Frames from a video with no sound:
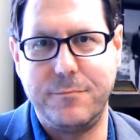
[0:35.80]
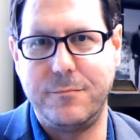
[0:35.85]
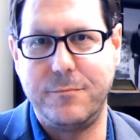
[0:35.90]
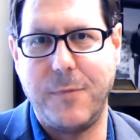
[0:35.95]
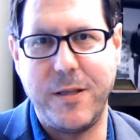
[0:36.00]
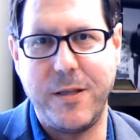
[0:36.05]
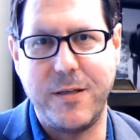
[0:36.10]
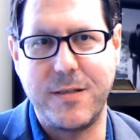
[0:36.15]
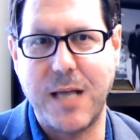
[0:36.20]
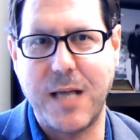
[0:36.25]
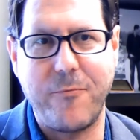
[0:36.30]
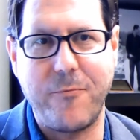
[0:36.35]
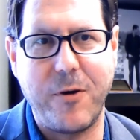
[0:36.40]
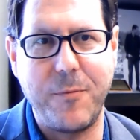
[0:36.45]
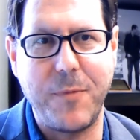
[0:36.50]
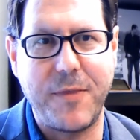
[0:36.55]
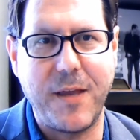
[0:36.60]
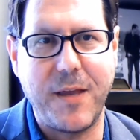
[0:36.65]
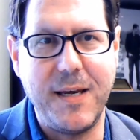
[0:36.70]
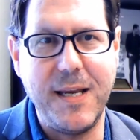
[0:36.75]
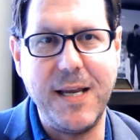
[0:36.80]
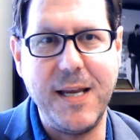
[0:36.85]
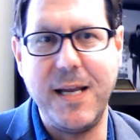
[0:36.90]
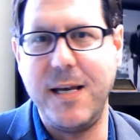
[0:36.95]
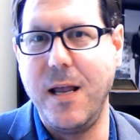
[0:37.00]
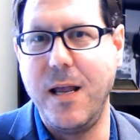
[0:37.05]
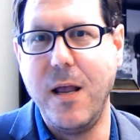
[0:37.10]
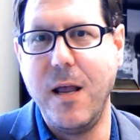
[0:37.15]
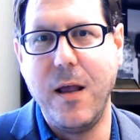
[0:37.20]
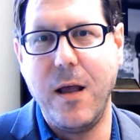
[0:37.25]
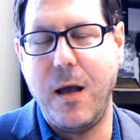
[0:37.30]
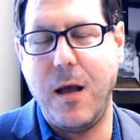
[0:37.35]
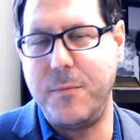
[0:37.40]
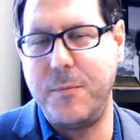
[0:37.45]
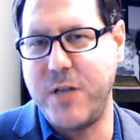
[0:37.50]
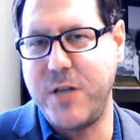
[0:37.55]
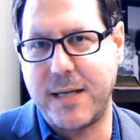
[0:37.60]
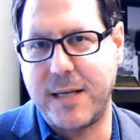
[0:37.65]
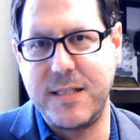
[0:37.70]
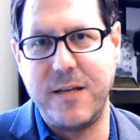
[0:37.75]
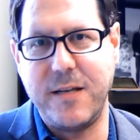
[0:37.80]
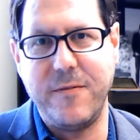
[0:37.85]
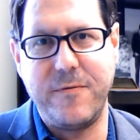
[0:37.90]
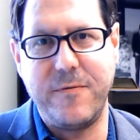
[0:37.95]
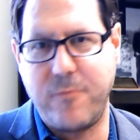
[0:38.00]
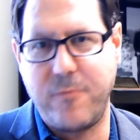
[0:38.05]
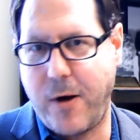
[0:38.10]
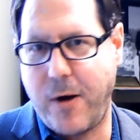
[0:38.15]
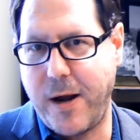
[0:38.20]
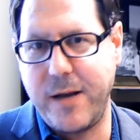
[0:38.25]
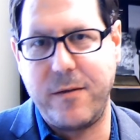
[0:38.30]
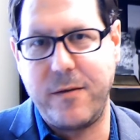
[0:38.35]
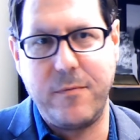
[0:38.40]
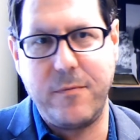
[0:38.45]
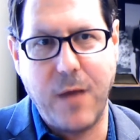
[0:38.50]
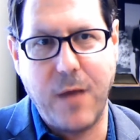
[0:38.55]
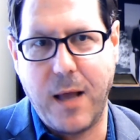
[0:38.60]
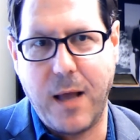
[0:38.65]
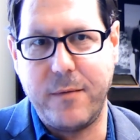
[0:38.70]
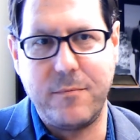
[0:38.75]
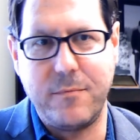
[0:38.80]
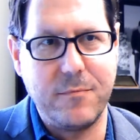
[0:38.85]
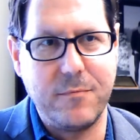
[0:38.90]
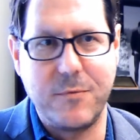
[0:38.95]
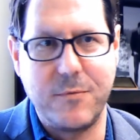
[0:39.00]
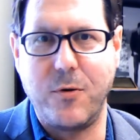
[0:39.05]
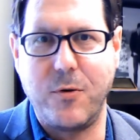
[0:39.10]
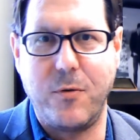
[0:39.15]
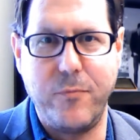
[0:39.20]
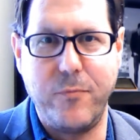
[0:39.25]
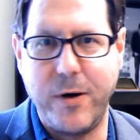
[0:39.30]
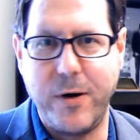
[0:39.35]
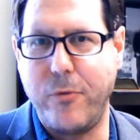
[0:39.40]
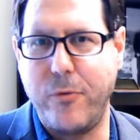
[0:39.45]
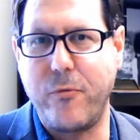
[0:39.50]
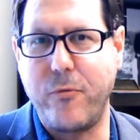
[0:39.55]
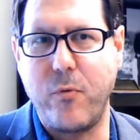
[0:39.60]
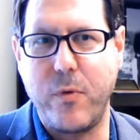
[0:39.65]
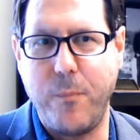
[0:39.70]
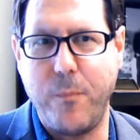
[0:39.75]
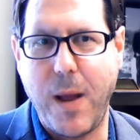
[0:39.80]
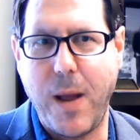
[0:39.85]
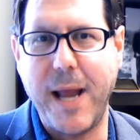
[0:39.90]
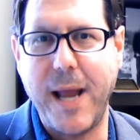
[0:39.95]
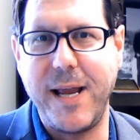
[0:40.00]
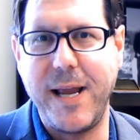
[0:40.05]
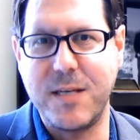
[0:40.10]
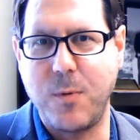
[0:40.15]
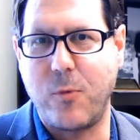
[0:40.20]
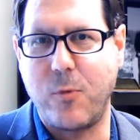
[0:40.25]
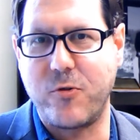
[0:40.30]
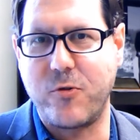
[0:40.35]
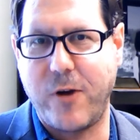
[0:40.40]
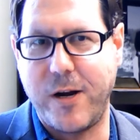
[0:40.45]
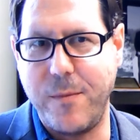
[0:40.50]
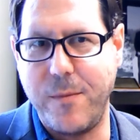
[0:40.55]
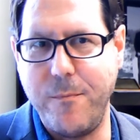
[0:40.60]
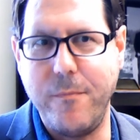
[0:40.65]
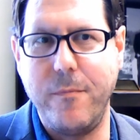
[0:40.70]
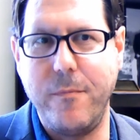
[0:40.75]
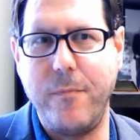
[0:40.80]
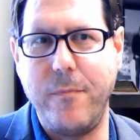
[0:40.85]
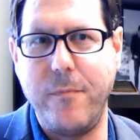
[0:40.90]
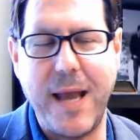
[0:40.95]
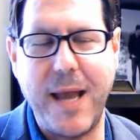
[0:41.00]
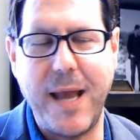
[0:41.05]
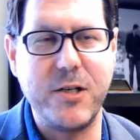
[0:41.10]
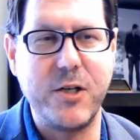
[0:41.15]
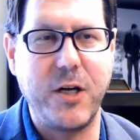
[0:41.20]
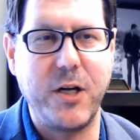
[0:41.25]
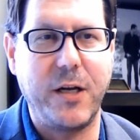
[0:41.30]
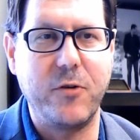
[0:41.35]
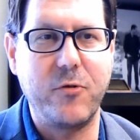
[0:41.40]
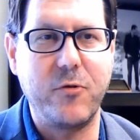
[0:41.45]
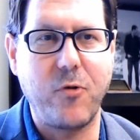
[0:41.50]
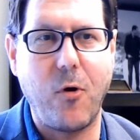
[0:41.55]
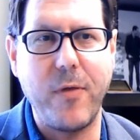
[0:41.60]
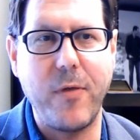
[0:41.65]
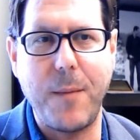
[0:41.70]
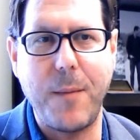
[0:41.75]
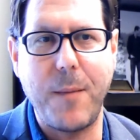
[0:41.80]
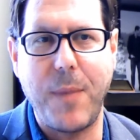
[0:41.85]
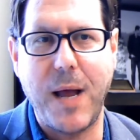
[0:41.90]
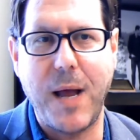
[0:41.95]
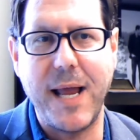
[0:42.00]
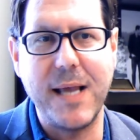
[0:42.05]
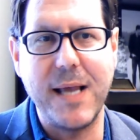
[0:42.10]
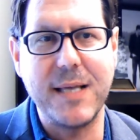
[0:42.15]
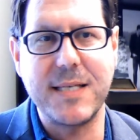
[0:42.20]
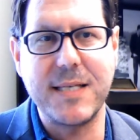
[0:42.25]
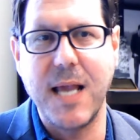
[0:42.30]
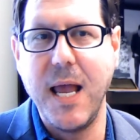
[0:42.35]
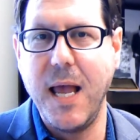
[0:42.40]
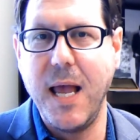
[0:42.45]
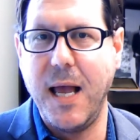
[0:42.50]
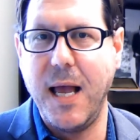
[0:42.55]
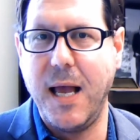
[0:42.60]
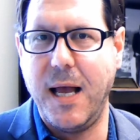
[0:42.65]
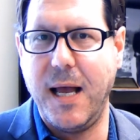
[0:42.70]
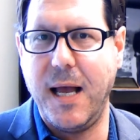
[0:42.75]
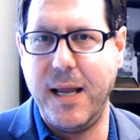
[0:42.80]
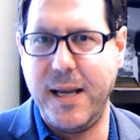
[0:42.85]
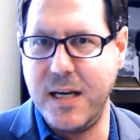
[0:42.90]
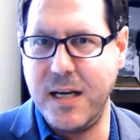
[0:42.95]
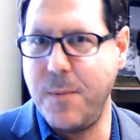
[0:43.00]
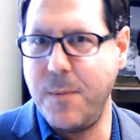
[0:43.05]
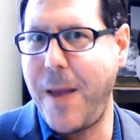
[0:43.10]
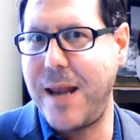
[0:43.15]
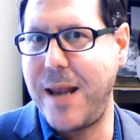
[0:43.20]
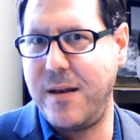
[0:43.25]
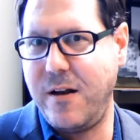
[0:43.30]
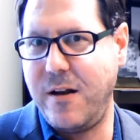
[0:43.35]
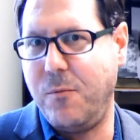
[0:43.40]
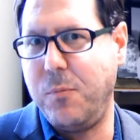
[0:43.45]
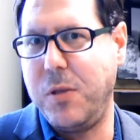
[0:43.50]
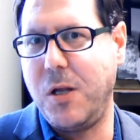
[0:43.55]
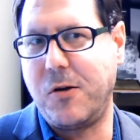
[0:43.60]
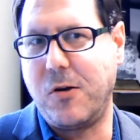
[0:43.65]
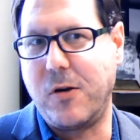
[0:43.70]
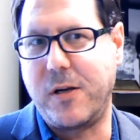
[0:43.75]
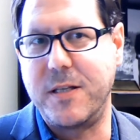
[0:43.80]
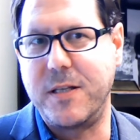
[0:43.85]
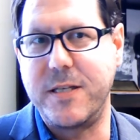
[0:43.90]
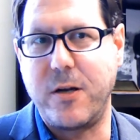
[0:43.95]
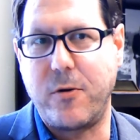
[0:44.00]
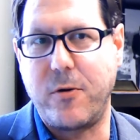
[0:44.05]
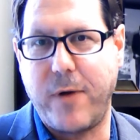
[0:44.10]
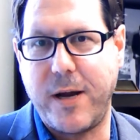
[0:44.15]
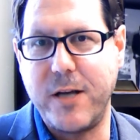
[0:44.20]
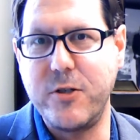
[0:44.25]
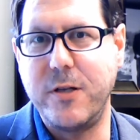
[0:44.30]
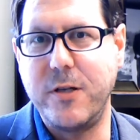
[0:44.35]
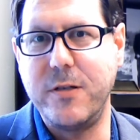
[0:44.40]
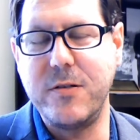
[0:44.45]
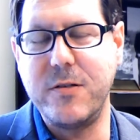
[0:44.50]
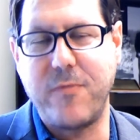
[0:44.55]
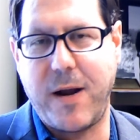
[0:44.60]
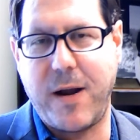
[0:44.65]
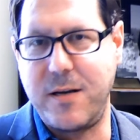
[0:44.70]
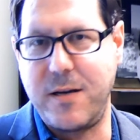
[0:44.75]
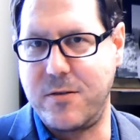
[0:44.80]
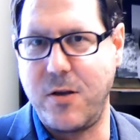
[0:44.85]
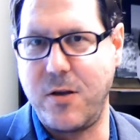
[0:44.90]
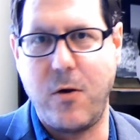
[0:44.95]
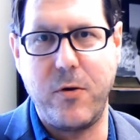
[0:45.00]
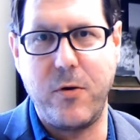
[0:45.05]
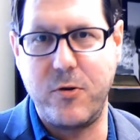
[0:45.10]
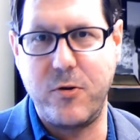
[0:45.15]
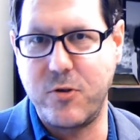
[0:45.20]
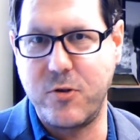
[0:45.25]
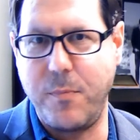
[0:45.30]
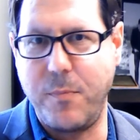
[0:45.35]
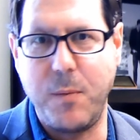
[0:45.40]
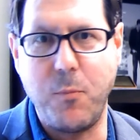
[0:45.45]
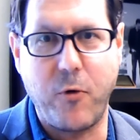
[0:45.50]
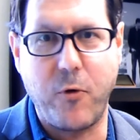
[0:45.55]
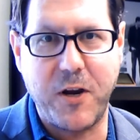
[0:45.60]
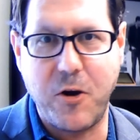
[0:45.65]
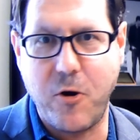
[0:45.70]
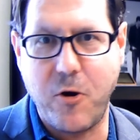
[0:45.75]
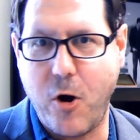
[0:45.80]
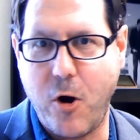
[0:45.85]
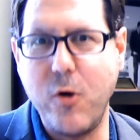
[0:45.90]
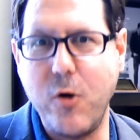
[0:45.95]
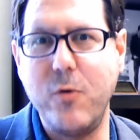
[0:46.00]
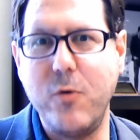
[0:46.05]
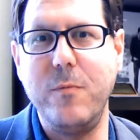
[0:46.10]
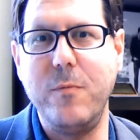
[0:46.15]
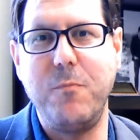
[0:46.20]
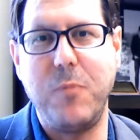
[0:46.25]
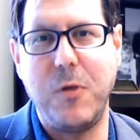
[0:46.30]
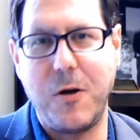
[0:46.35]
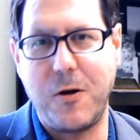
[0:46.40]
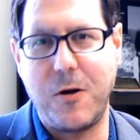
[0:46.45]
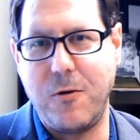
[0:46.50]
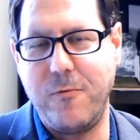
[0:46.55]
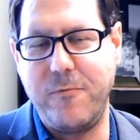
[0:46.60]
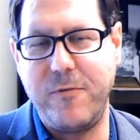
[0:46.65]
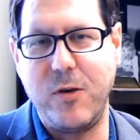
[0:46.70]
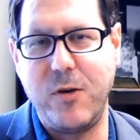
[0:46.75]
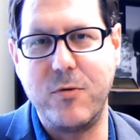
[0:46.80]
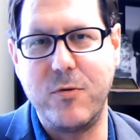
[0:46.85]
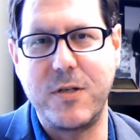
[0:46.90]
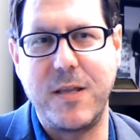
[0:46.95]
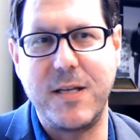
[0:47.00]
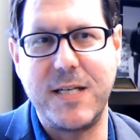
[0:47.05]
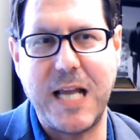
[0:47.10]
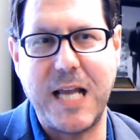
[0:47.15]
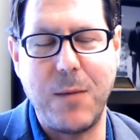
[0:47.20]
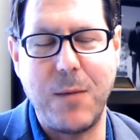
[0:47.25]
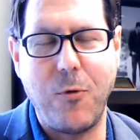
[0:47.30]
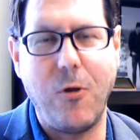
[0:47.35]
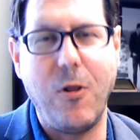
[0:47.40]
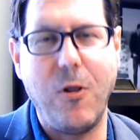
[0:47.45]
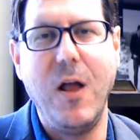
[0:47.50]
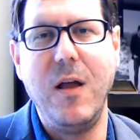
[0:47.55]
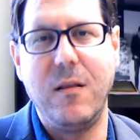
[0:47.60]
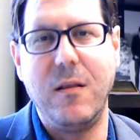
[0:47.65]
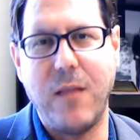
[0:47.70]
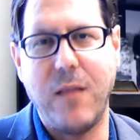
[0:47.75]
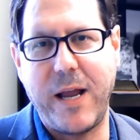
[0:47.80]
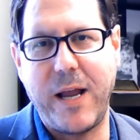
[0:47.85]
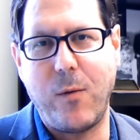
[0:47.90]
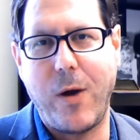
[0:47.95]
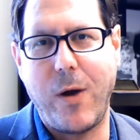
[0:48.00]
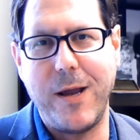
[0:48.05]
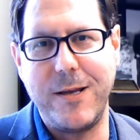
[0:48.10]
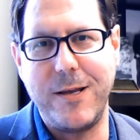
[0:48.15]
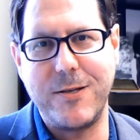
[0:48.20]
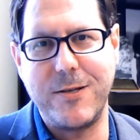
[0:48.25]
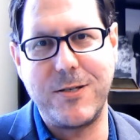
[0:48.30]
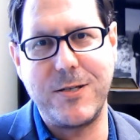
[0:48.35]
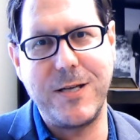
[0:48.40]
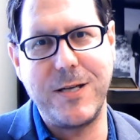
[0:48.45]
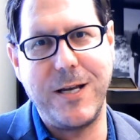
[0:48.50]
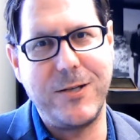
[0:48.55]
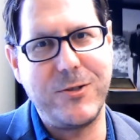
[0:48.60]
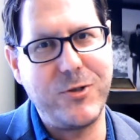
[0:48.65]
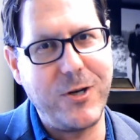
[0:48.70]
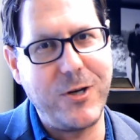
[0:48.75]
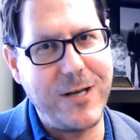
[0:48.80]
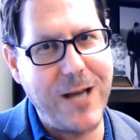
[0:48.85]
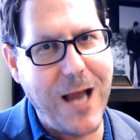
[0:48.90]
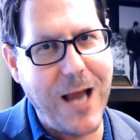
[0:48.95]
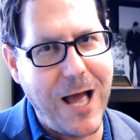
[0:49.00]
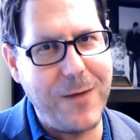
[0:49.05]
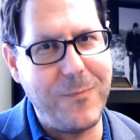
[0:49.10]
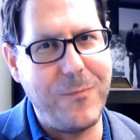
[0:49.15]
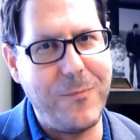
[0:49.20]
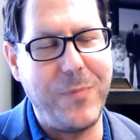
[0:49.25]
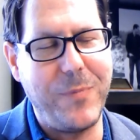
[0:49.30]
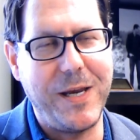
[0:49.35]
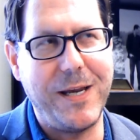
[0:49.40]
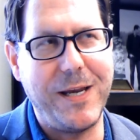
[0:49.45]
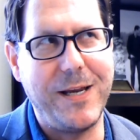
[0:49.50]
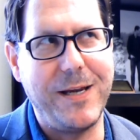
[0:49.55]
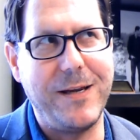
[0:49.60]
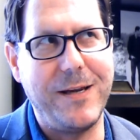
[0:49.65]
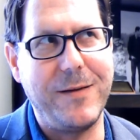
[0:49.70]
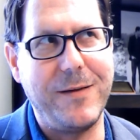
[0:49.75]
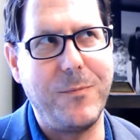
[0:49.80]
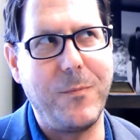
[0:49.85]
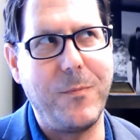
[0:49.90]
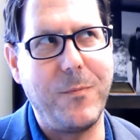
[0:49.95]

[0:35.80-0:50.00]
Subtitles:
in the time frame that they need, objective, right, not sort of riddled through with bias, but we're trying to manage and control that bias, independent of political considerations, right? So you shouldn't be bringing your own political views to the table. Likewise, it should not be,